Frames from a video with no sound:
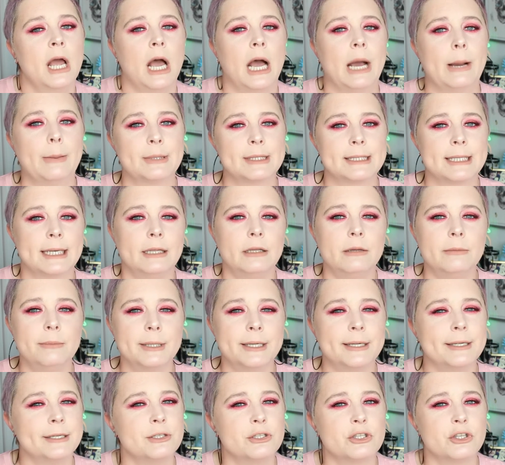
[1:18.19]
I was a little
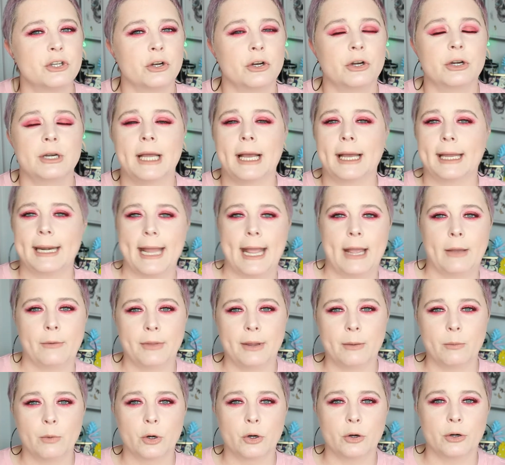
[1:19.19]
bit concerned on how
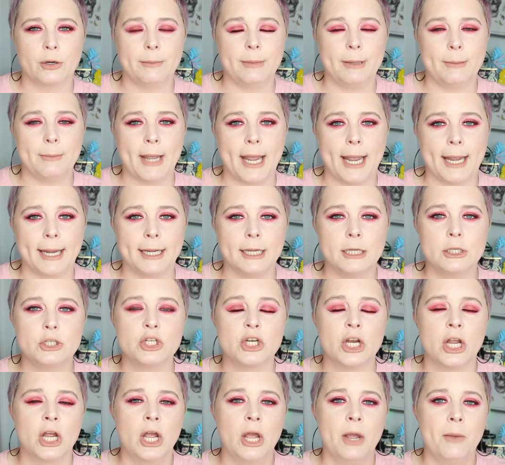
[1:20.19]
they were going to be
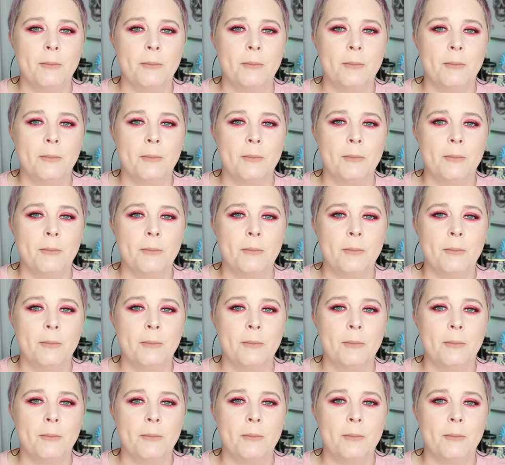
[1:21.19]
packaged,